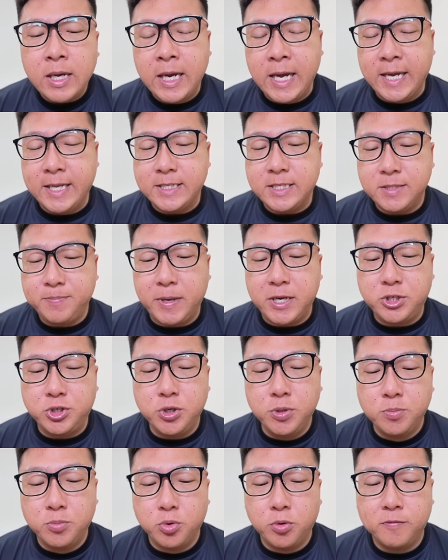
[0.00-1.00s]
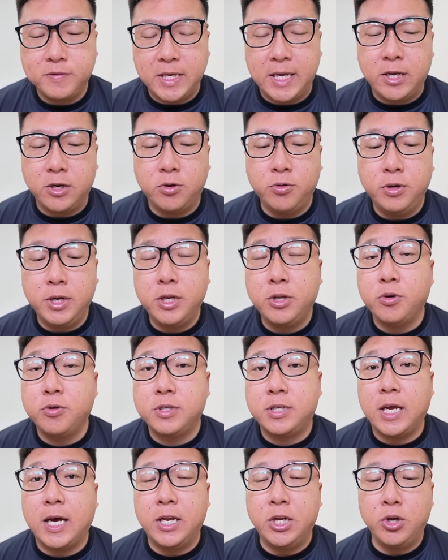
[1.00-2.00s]
and special moves, including
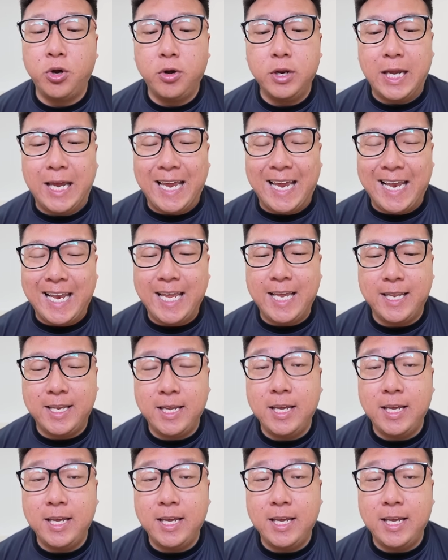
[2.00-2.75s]
those that are non-Elite